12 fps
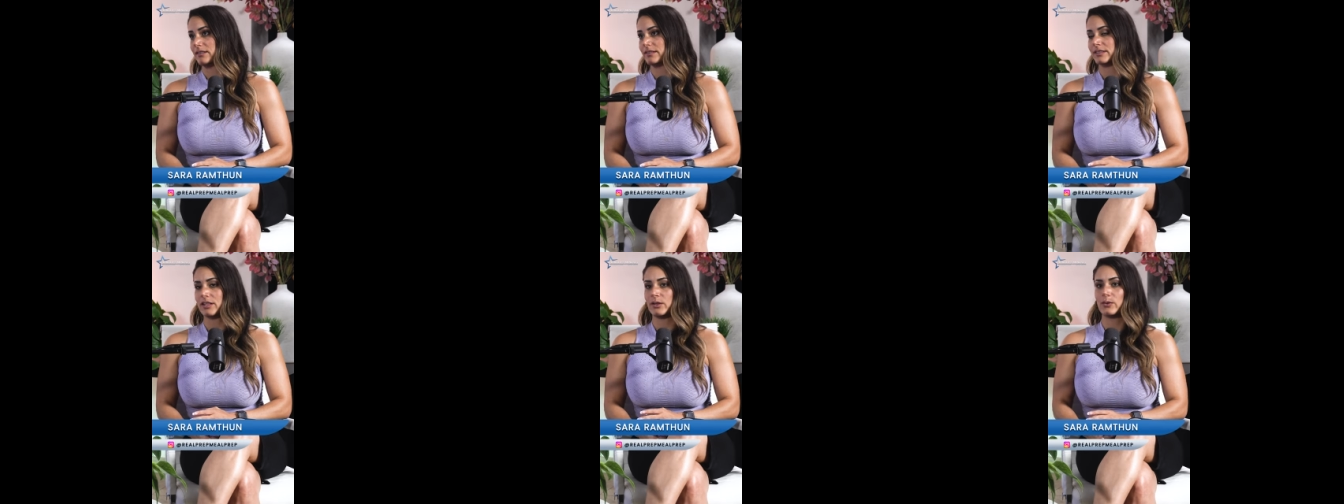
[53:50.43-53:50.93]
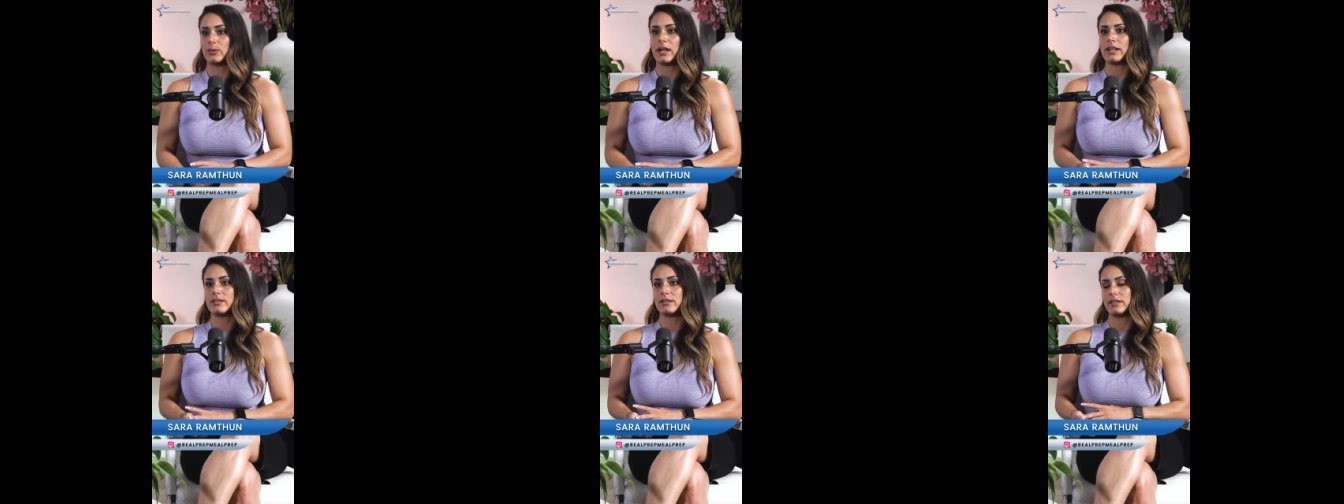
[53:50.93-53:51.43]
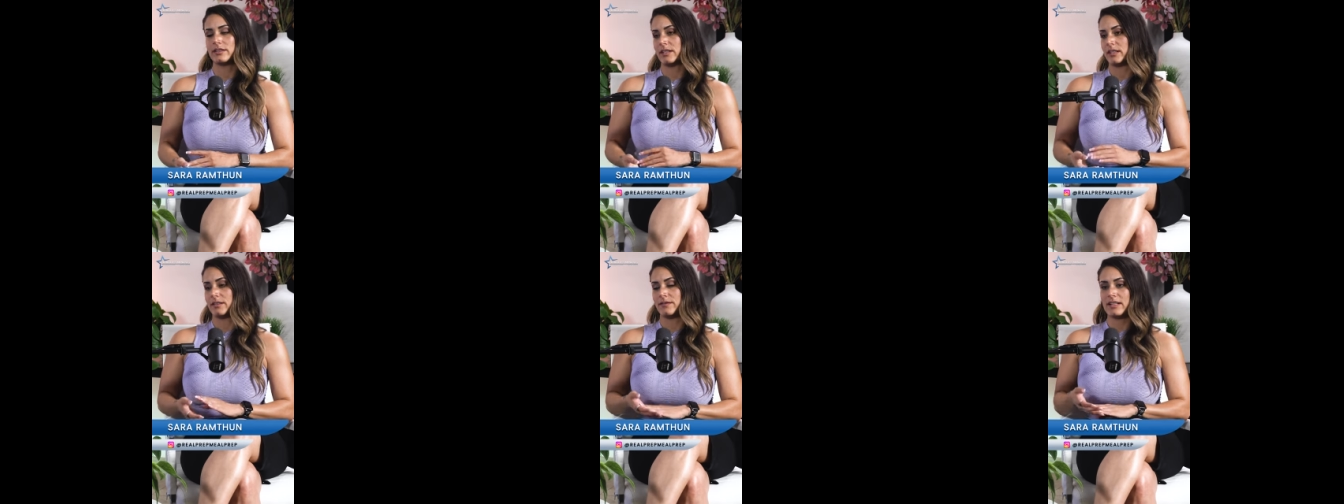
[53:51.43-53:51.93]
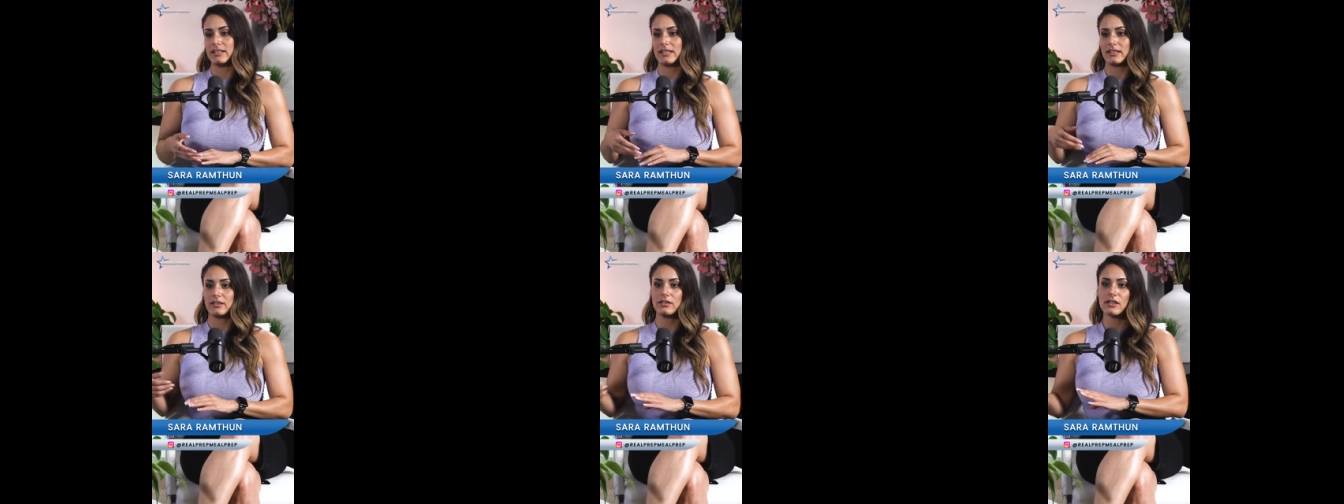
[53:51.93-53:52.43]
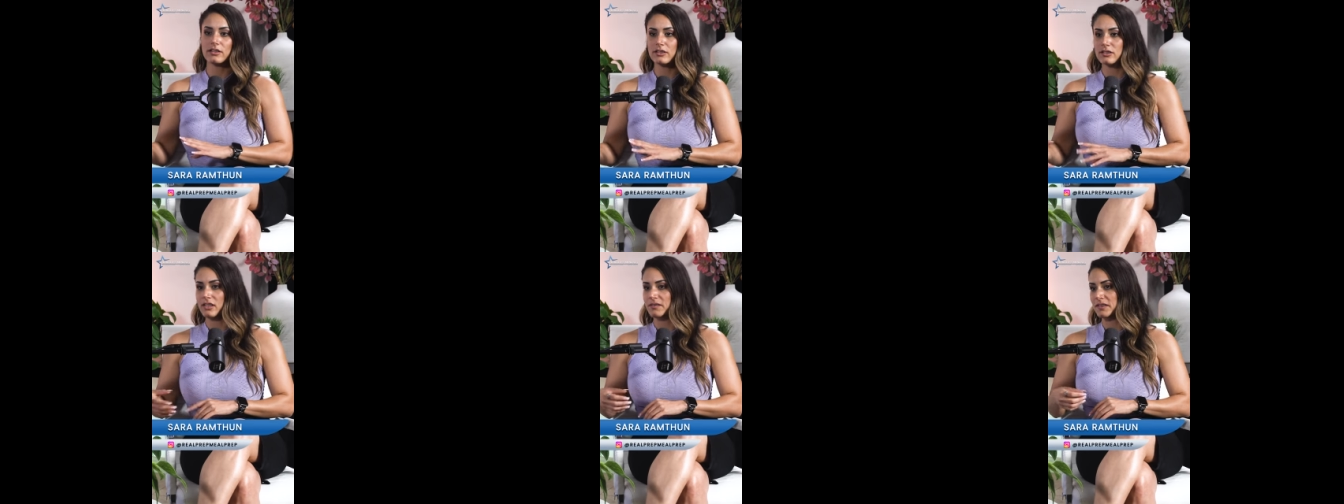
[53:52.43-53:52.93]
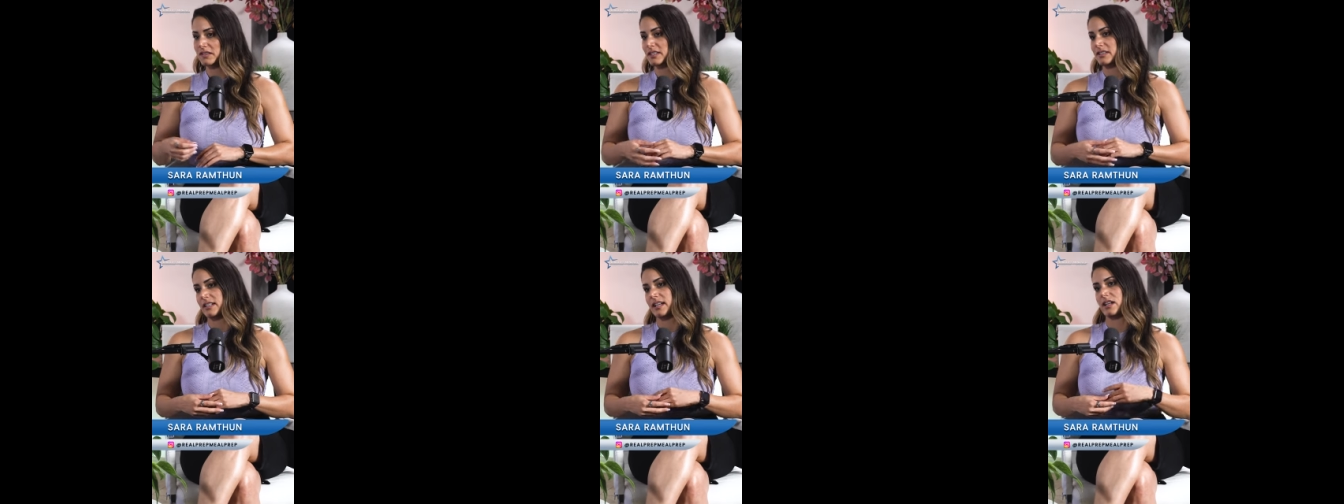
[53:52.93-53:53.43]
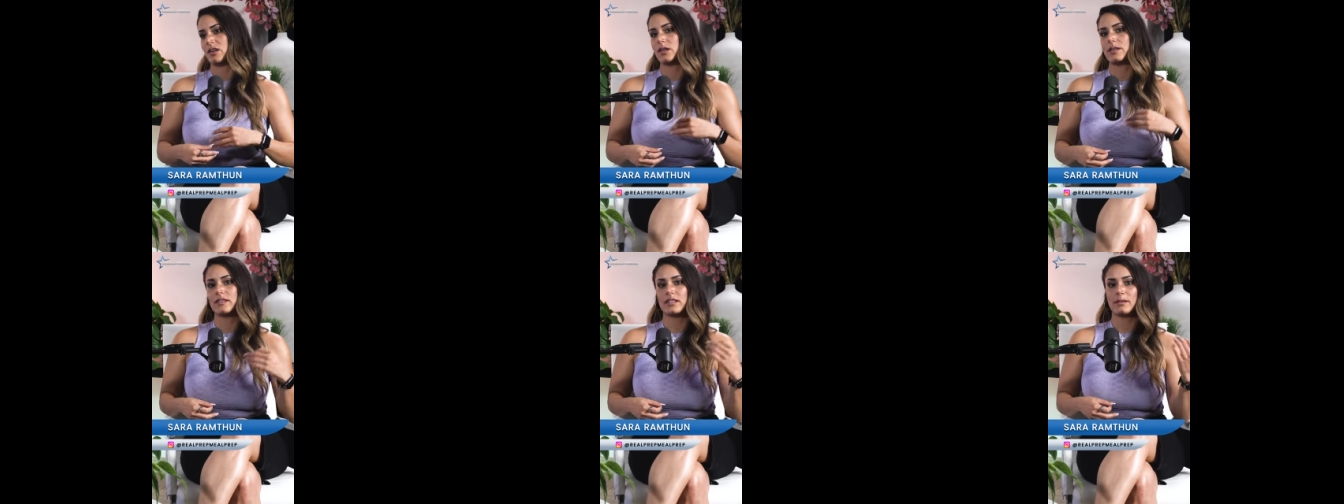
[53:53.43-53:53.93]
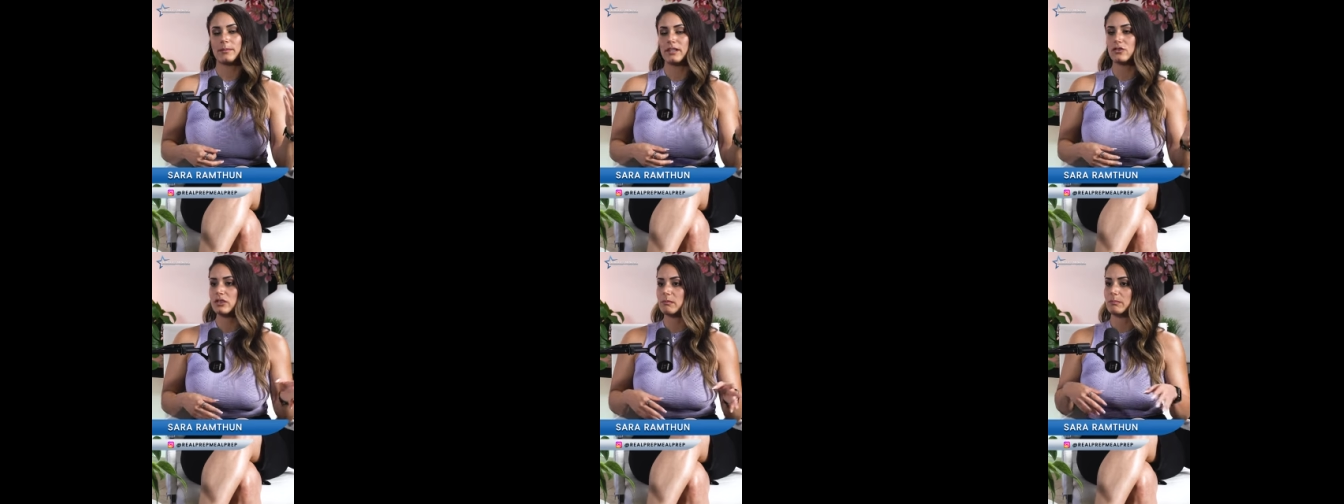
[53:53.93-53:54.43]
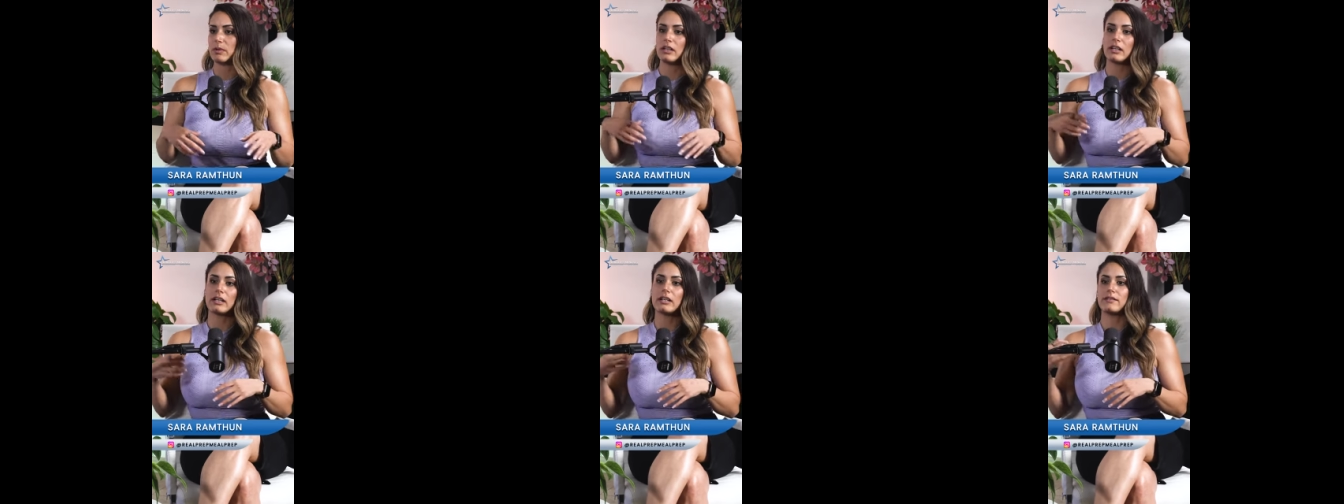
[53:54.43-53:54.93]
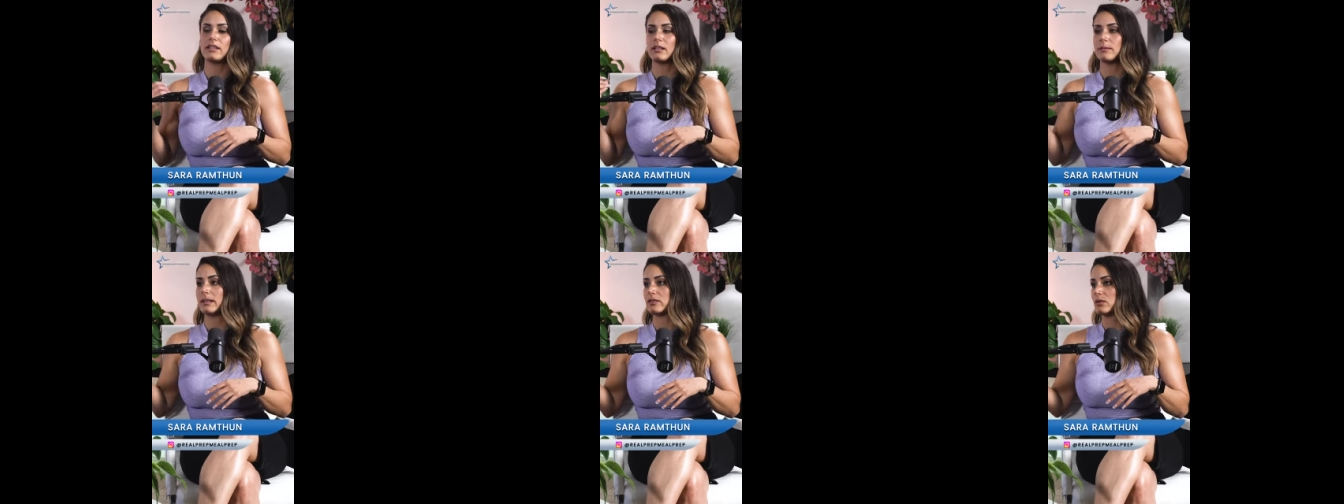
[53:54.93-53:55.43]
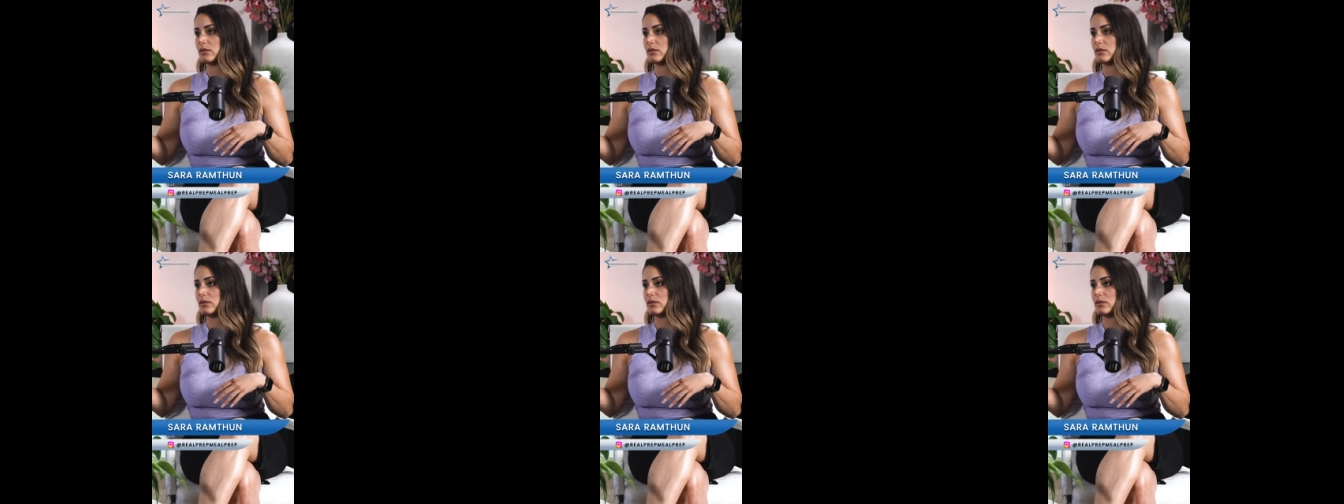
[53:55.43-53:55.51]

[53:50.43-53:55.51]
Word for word: So I do done events at the doctor's offices now. I've done them at Drip Bar. I've done them at